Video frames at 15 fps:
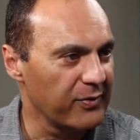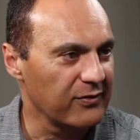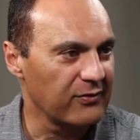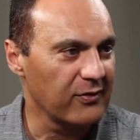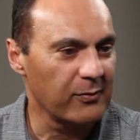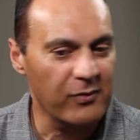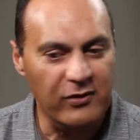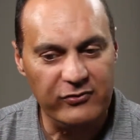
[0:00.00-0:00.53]
and
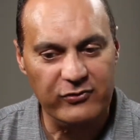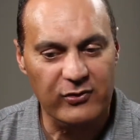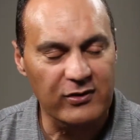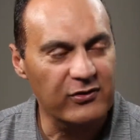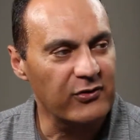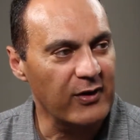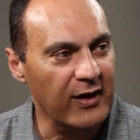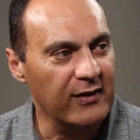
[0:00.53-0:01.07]
some also
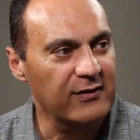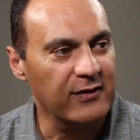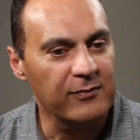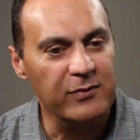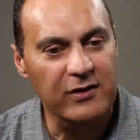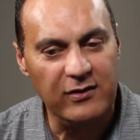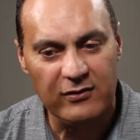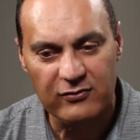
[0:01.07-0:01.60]
interacting
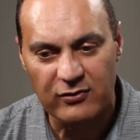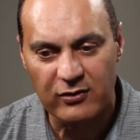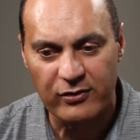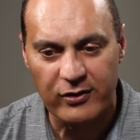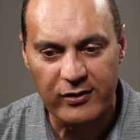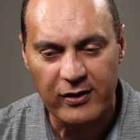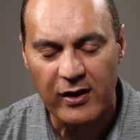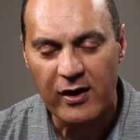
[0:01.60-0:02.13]
because you
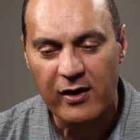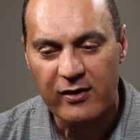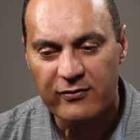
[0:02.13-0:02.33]
learn